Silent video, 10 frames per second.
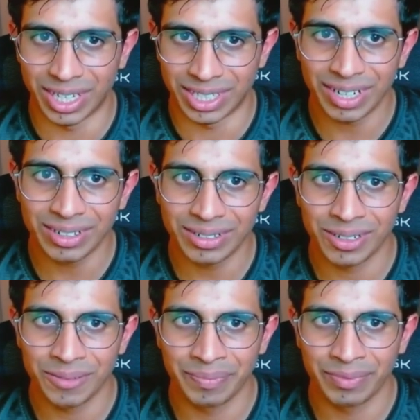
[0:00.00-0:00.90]
data.
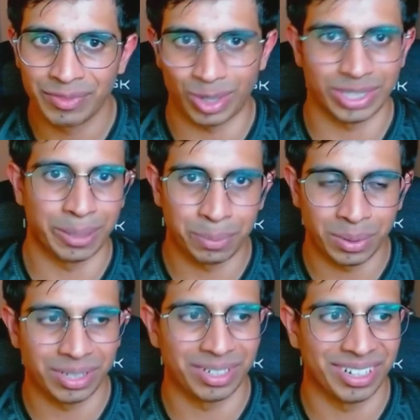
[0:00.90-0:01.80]
For
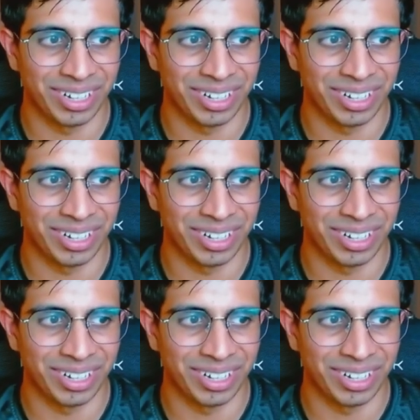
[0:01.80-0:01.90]
example,